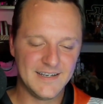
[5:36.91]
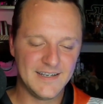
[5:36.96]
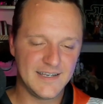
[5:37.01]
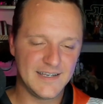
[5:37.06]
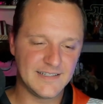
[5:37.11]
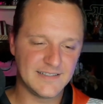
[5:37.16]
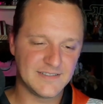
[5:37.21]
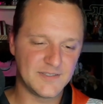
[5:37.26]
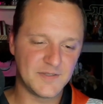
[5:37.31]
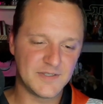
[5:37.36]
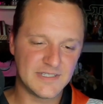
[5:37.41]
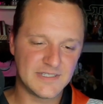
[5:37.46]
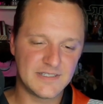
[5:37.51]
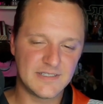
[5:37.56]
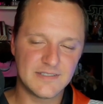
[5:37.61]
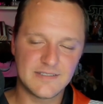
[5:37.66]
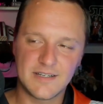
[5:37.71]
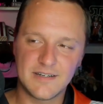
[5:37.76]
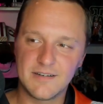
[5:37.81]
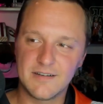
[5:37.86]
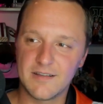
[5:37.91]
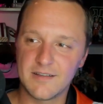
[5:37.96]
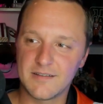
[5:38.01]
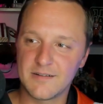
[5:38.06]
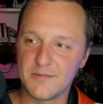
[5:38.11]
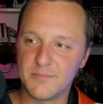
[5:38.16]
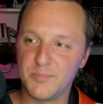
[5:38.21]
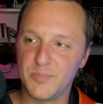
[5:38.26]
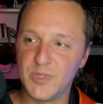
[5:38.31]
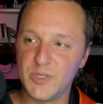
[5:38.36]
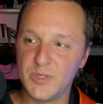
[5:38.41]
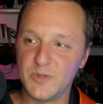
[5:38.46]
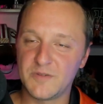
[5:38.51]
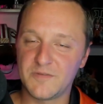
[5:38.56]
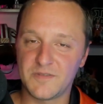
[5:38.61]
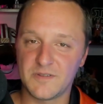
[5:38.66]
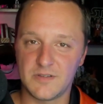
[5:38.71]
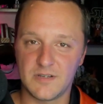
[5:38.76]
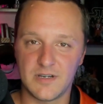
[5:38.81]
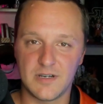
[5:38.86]
And so this is another
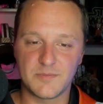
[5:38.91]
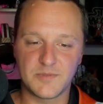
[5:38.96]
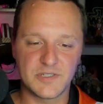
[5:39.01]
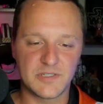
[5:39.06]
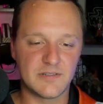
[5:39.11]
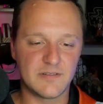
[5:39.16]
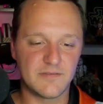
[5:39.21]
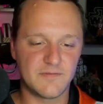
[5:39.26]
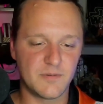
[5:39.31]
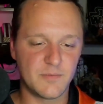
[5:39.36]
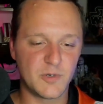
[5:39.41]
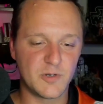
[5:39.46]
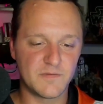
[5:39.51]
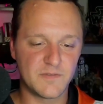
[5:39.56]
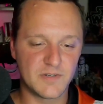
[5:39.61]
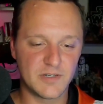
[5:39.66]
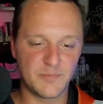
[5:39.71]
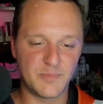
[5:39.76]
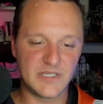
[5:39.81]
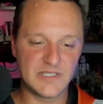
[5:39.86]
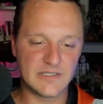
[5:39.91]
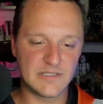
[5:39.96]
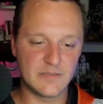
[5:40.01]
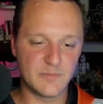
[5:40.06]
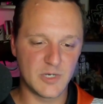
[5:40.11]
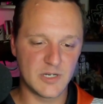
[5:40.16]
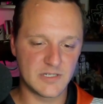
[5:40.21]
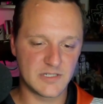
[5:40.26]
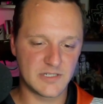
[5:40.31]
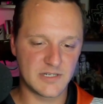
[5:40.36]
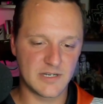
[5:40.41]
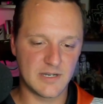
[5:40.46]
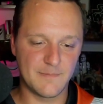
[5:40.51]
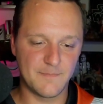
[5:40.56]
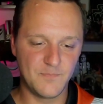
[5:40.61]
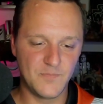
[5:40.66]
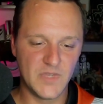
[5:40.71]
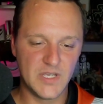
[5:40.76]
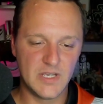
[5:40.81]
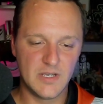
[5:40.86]
beautiful option from over at PC Mod Shop.
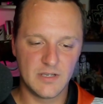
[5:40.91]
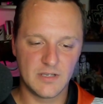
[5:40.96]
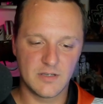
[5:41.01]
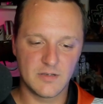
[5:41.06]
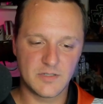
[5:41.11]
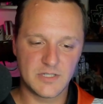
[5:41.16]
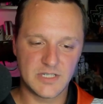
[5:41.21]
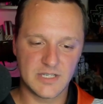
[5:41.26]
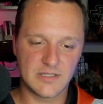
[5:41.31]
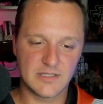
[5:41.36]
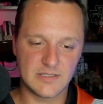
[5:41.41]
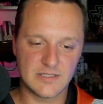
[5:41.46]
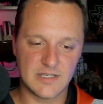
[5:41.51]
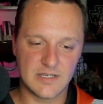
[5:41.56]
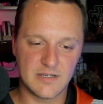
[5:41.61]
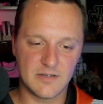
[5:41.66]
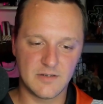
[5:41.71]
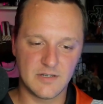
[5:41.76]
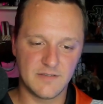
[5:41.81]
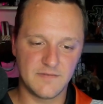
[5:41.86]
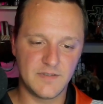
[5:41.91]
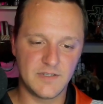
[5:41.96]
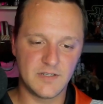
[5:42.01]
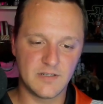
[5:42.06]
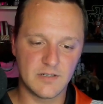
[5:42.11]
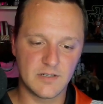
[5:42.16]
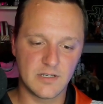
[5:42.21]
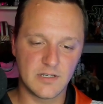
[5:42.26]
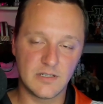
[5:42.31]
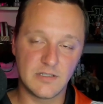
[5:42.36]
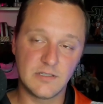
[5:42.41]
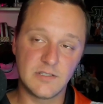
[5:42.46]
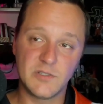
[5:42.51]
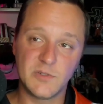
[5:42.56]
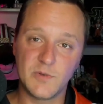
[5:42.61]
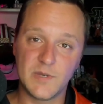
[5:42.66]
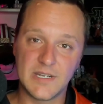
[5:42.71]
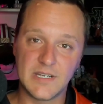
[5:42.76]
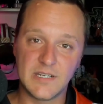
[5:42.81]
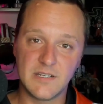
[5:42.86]
Go check this out. If you're gonna
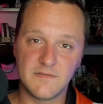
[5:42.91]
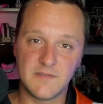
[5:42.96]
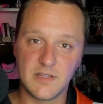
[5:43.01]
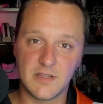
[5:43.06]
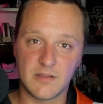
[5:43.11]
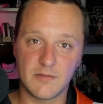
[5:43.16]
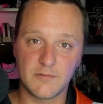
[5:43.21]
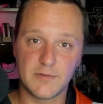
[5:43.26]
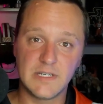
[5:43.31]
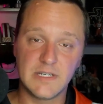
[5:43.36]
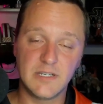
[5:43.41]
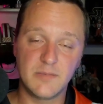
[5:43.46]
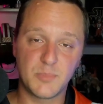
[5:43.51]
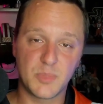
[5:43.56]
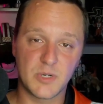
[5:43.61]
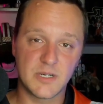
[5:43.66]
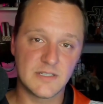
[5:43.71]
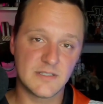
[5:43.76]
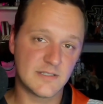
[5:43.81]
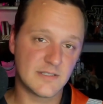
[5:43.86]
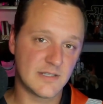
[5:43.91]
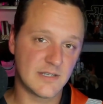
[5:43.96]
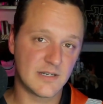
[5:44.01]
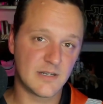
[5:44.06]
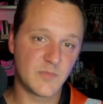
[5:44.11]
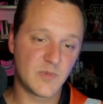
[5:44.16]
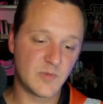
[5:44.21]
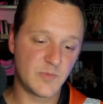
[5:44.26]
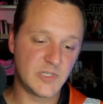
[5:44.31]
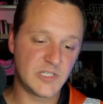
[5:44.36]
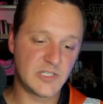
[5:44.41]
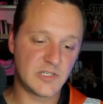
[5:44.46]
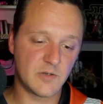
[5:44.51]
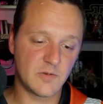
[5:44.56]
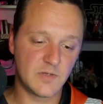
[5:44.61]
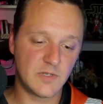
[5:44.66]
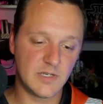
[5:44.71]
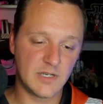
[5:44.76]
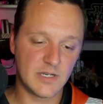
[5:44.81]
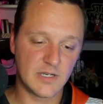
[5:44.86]
do any of the 3D prints that I'm gonna be
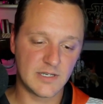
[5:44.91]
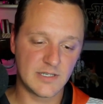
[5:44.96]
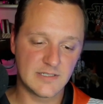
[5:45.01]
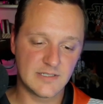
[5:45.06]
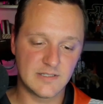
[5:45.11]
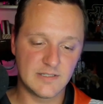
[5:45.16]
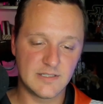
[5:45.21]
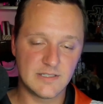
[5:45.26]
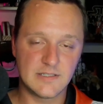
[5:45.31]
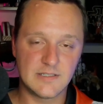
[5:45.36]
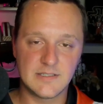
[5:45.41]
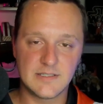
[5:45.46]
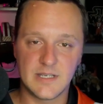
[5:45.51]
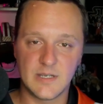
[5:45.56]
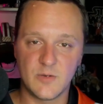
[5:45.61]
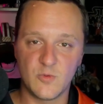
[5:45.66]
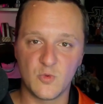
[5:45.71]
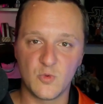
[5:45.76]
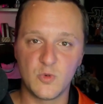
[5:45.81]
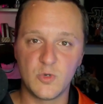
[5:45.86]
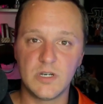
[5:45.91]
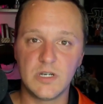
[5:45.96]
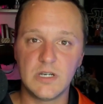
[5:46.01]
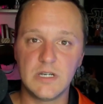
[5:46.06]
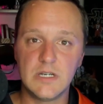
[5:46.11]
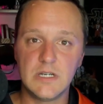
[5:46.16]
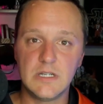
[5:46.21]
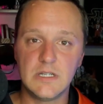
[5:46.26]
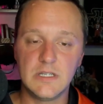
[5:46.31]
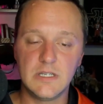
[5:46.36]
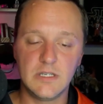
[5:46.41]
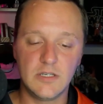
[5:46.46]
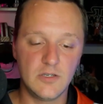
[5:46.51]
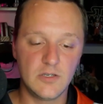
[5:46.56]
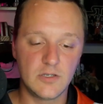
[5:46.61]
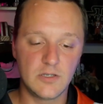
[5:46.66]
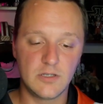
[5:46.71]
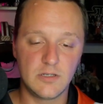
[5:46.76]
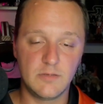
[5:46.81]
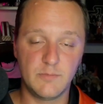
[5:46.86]
showing you guys, this is a really
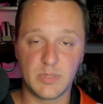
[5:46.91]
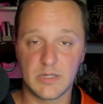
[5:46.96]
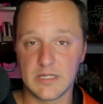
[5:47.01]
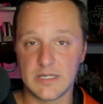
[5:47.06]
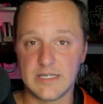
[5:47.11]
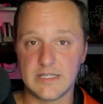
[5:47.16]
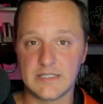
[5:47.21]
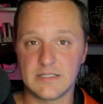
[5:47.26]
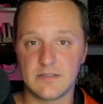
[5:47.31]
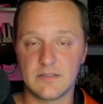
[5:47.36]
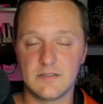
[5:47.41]
good place